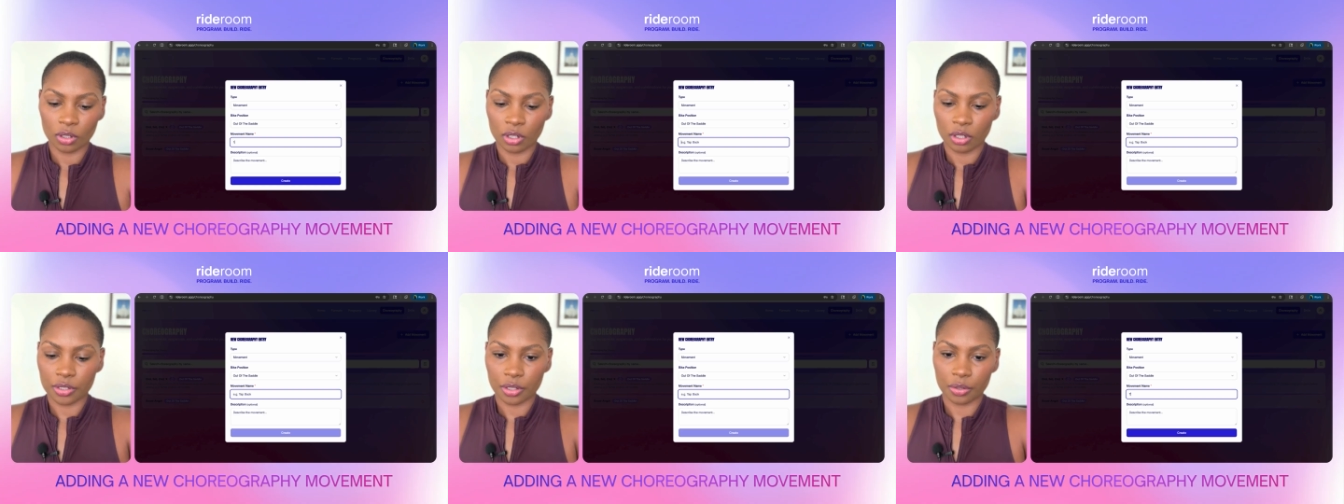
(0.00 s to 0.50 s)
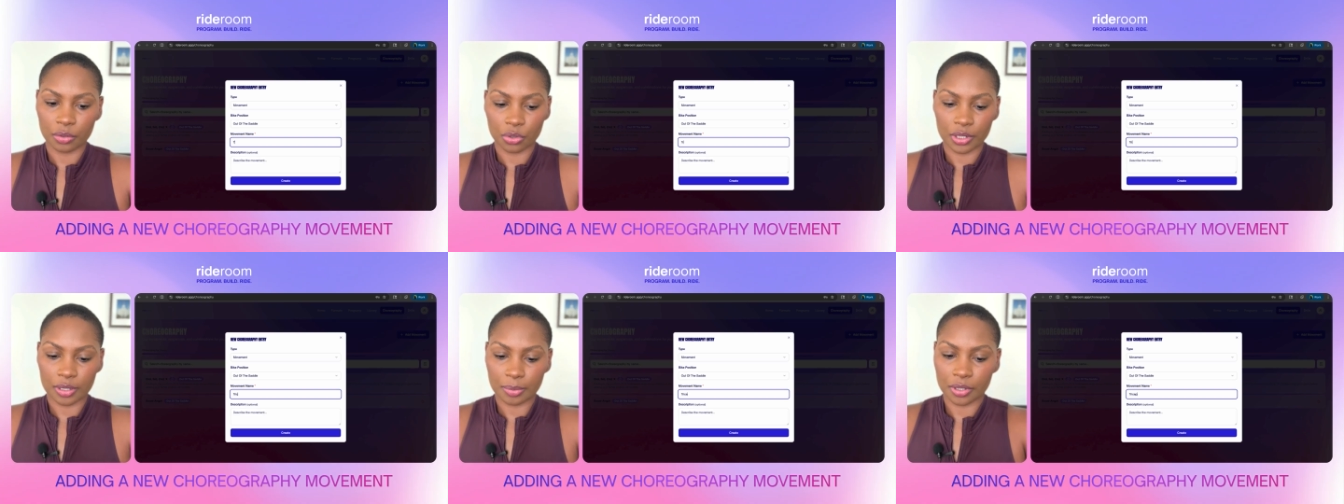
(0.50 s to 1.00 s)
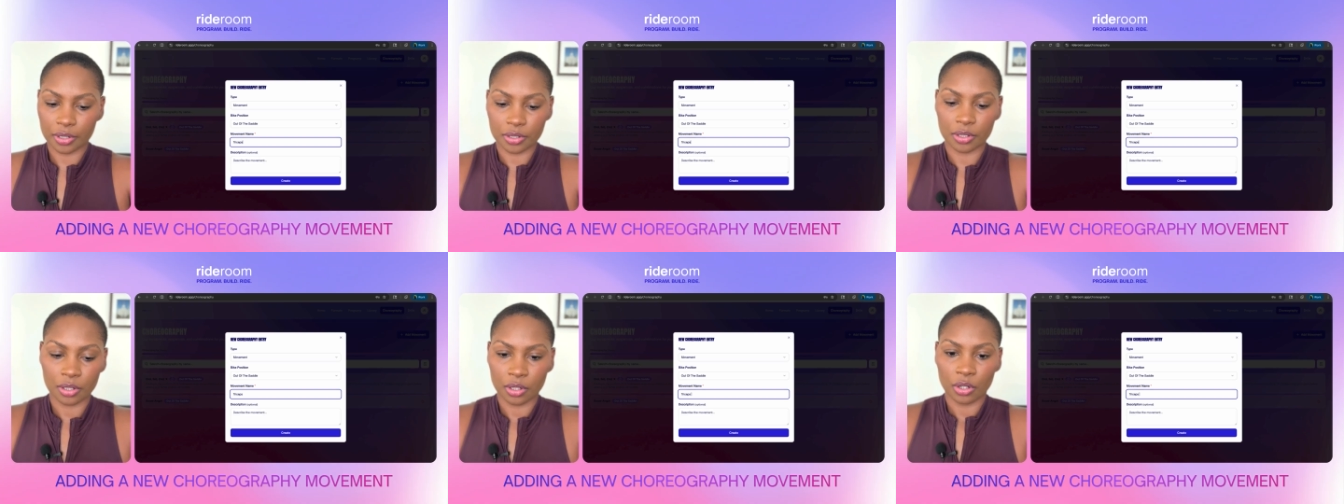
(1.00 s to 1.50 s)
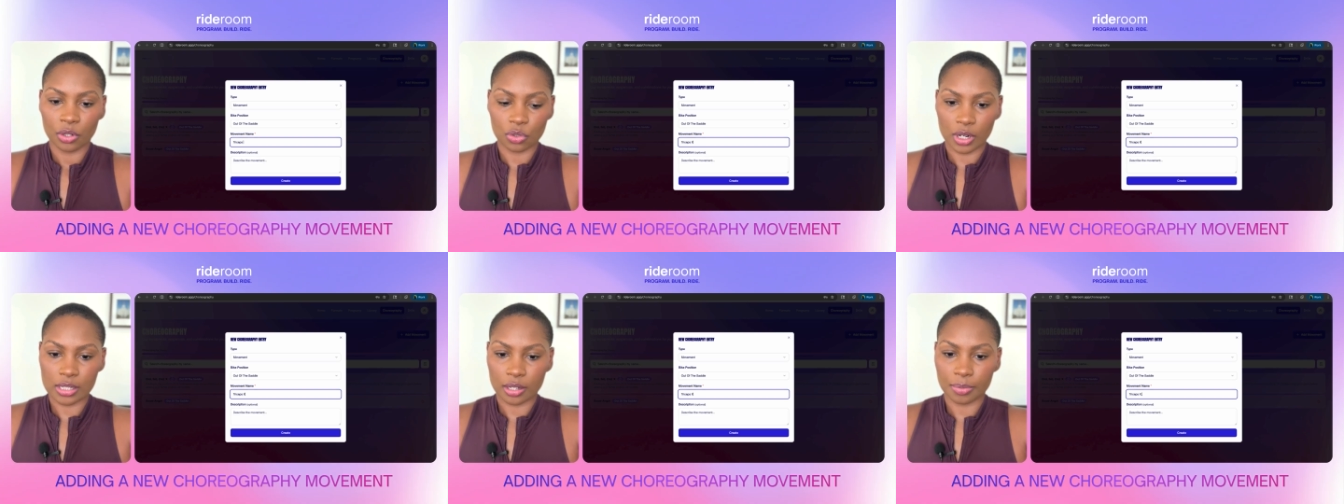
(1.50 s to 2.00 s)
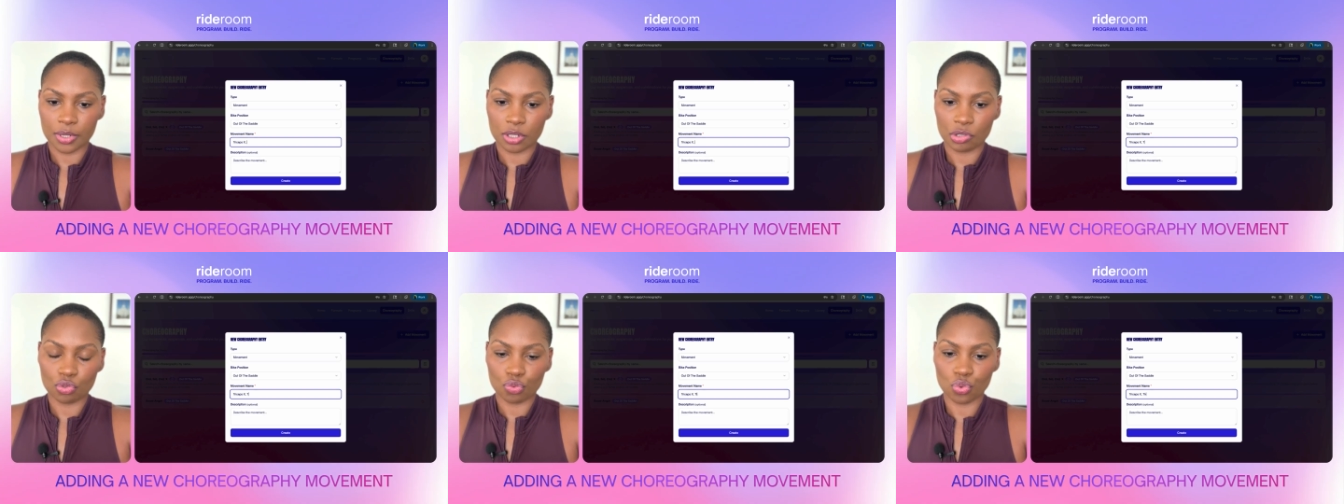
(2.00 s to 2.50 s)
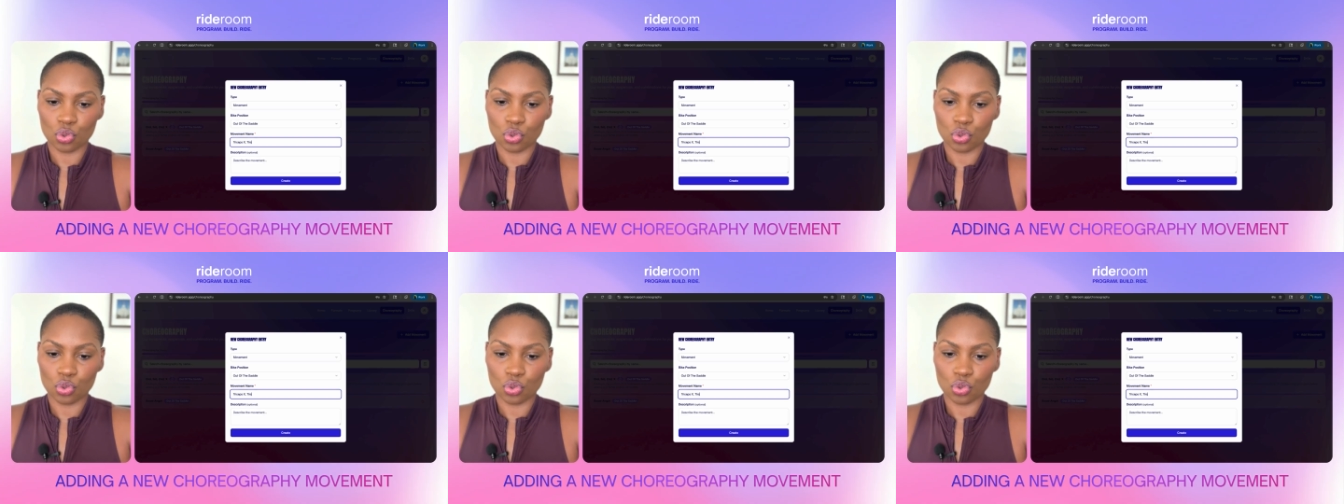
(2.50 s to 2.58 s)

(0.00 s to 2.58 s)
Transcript: Let's go triceps X, triceps.